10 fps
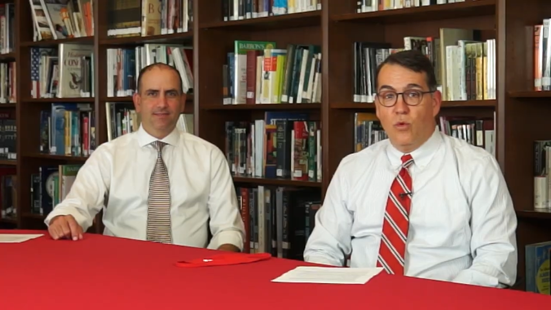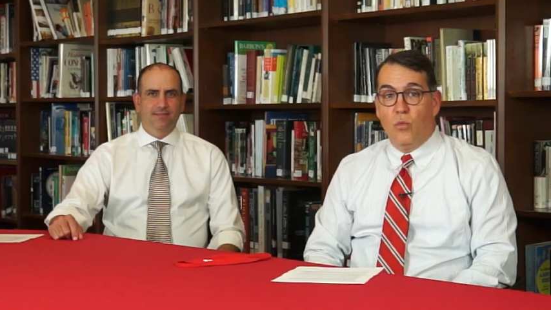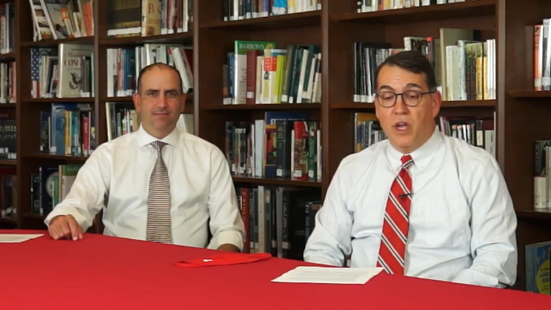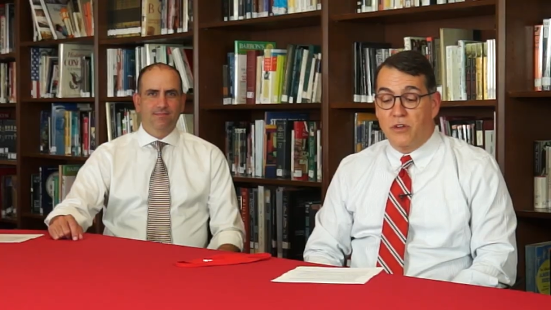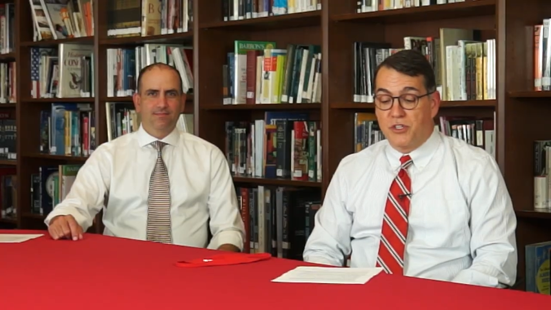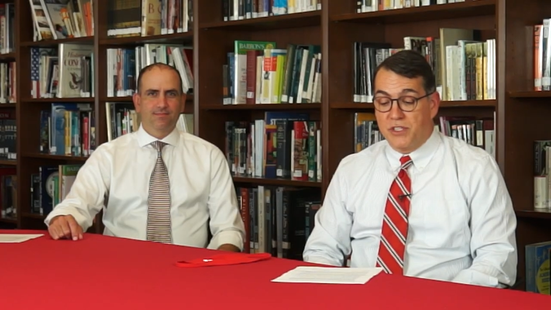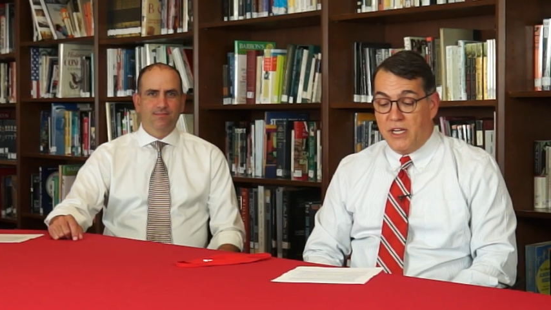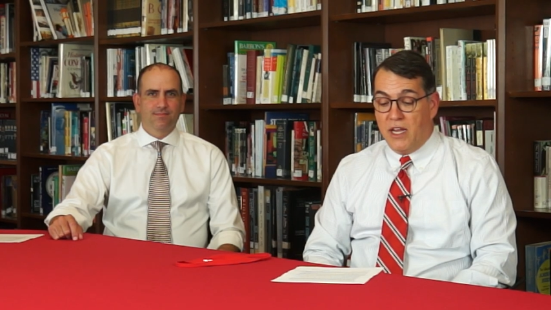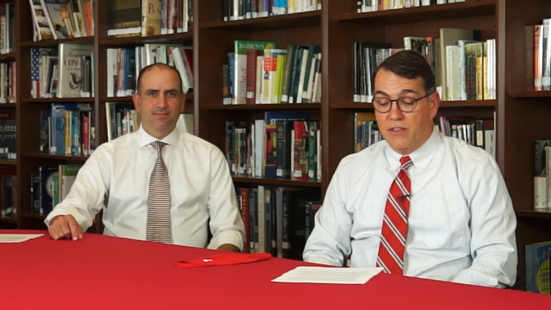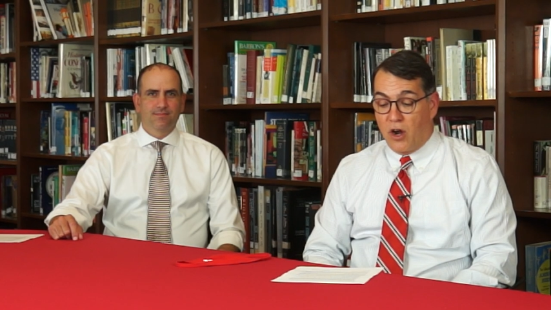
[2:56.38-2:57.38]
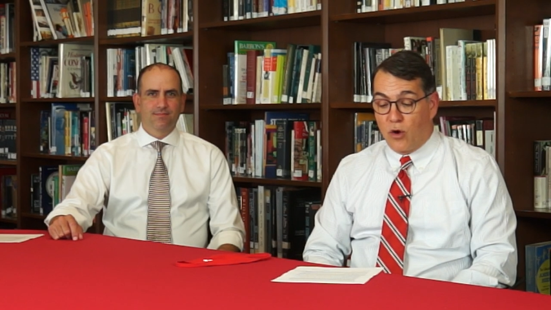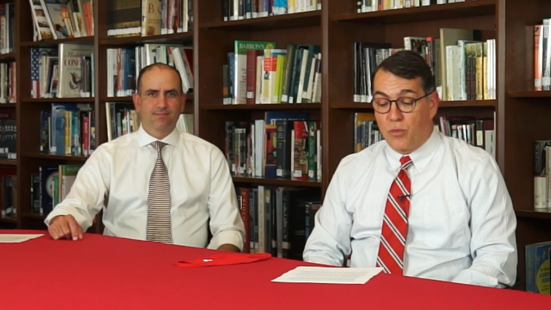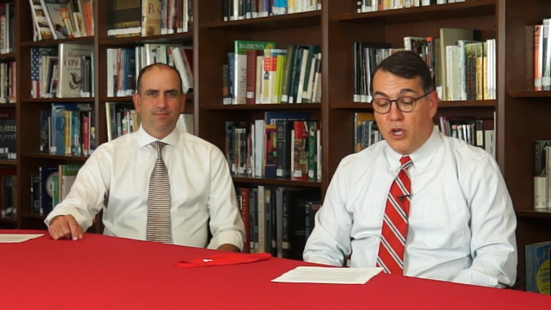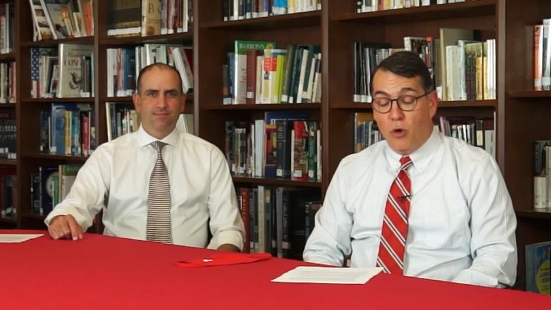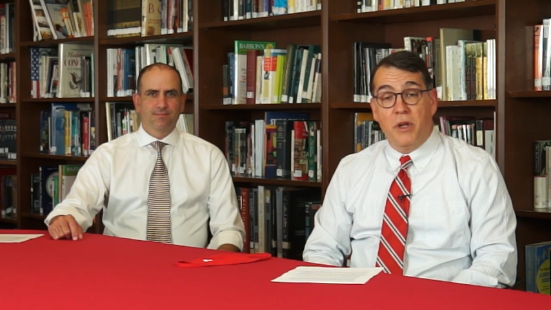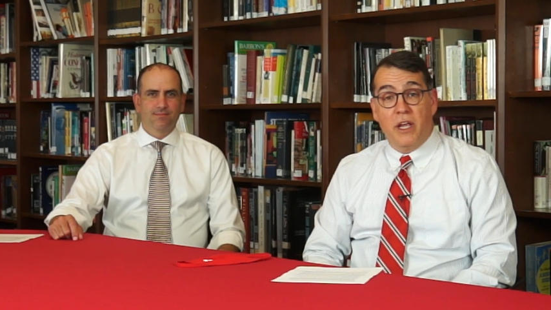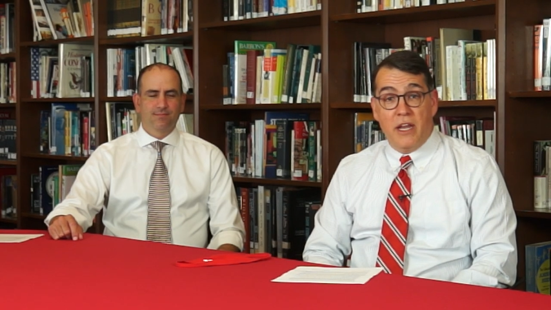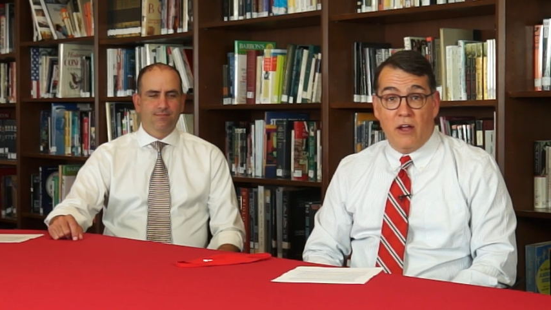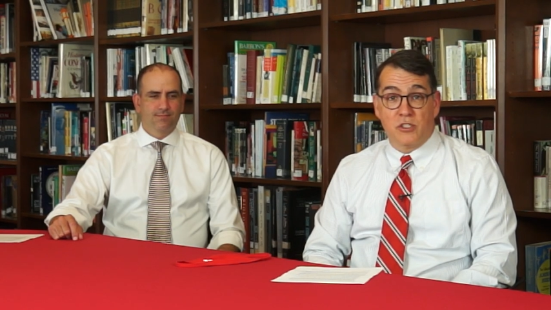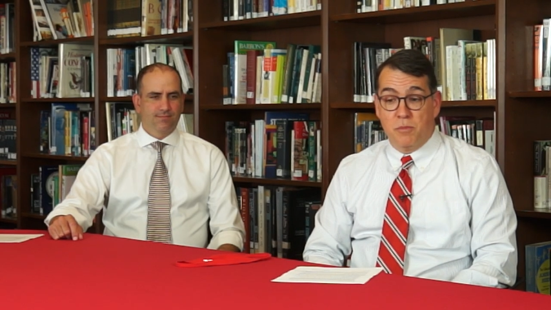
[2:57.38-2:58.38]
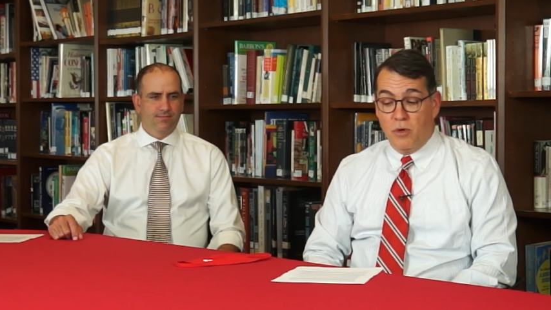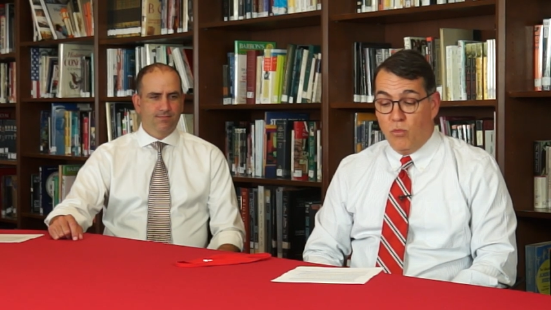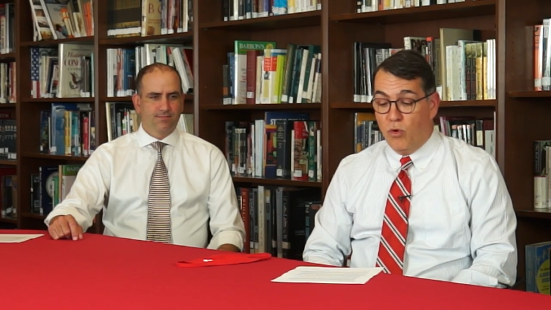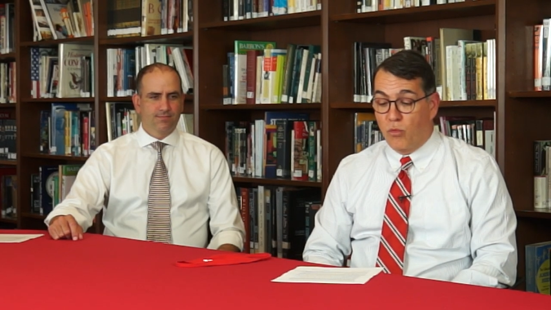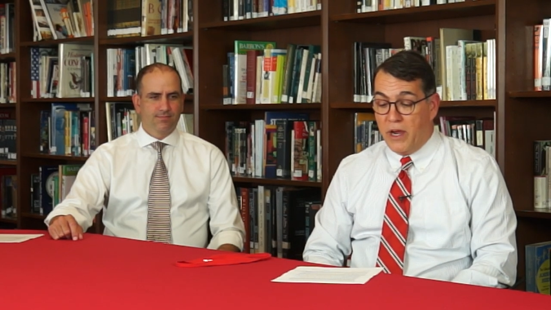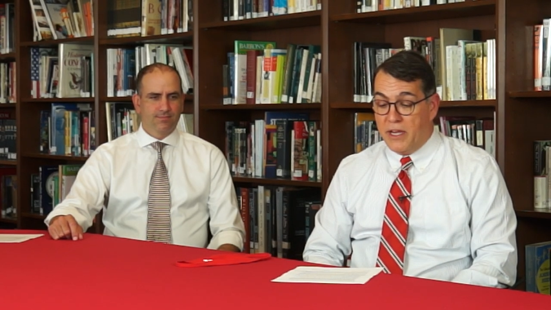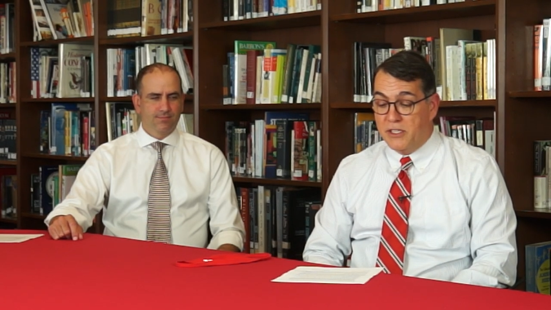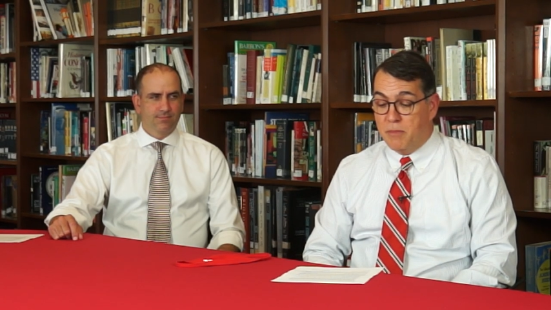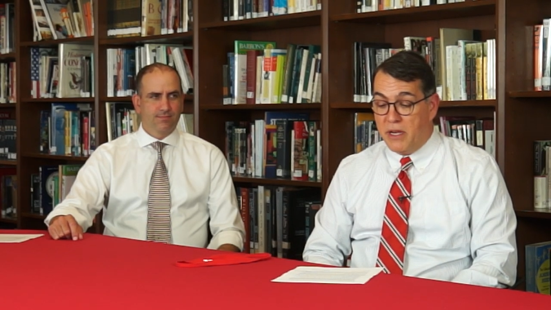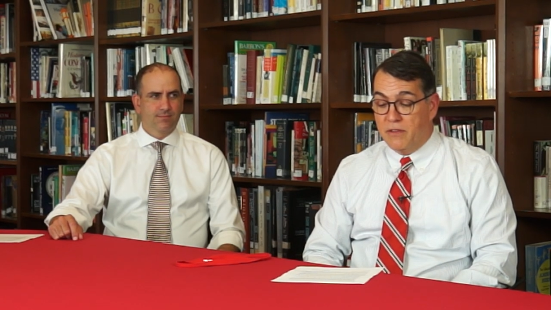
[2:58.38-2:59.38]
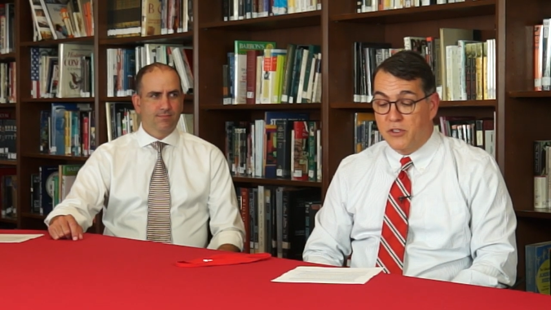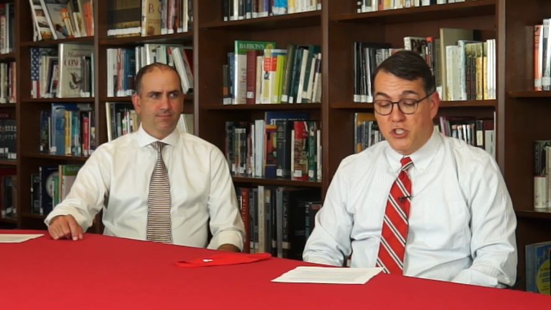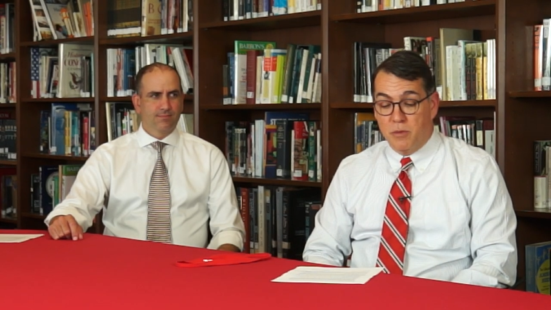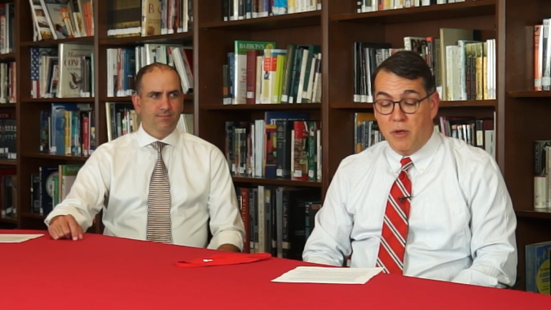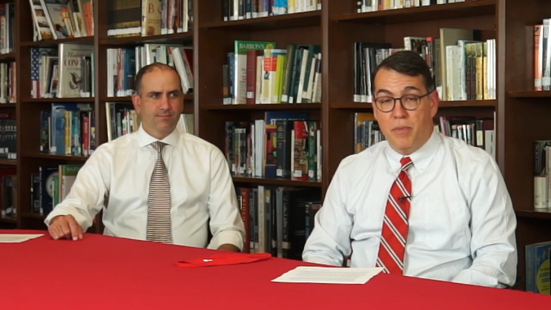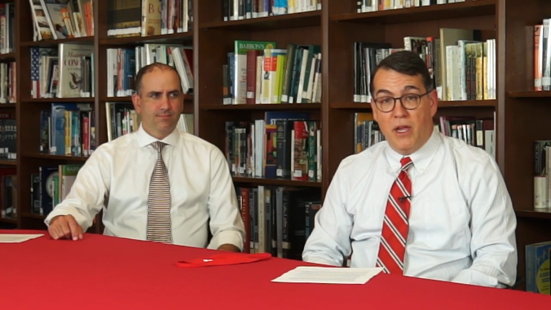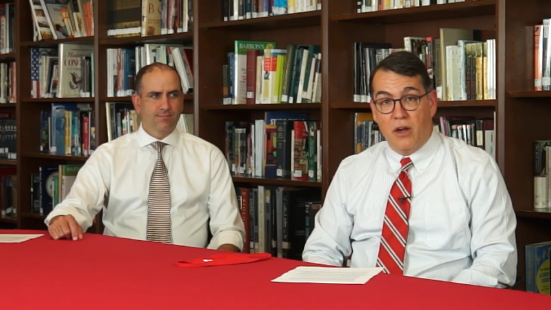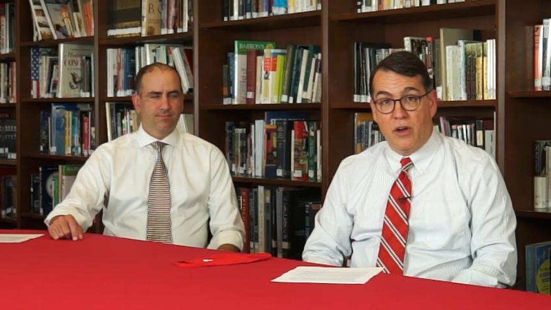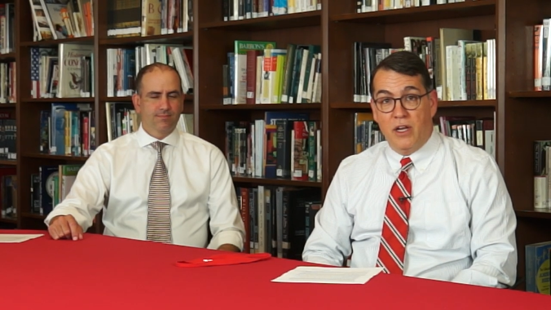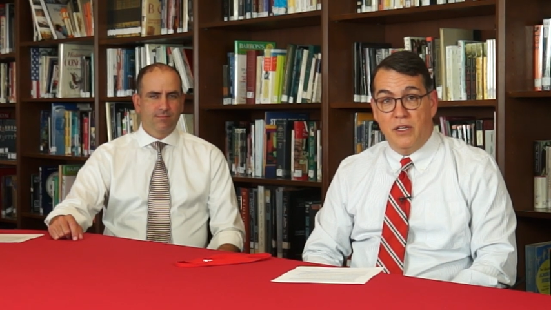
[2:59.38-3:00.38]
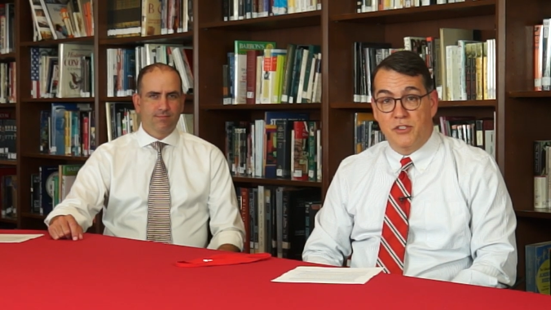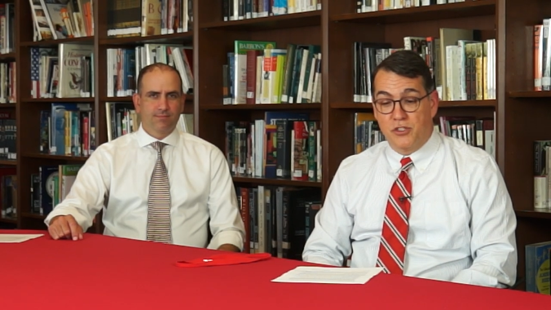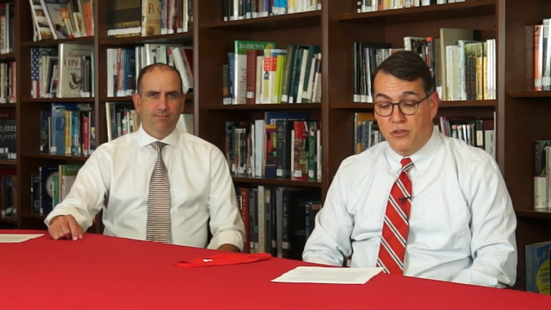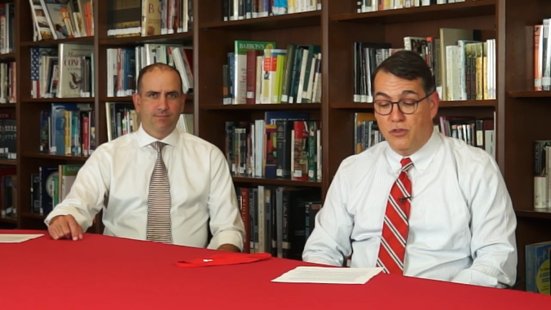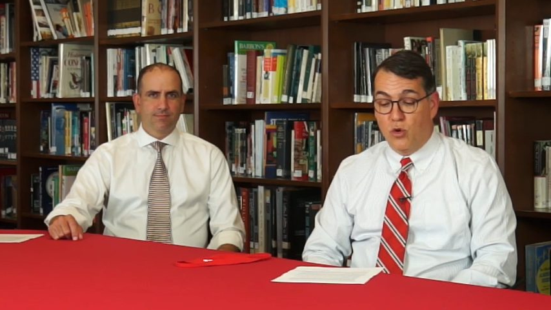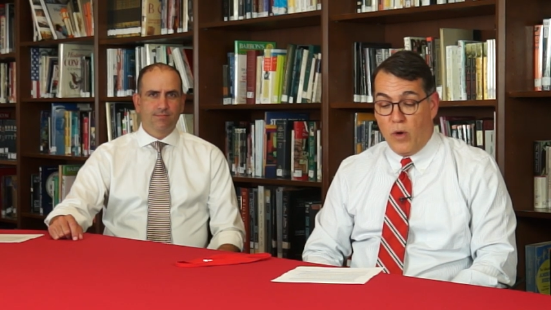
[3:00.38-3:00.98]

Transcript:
Speaker 1: We understand that our reopening announcement will raise many legitimate parent and student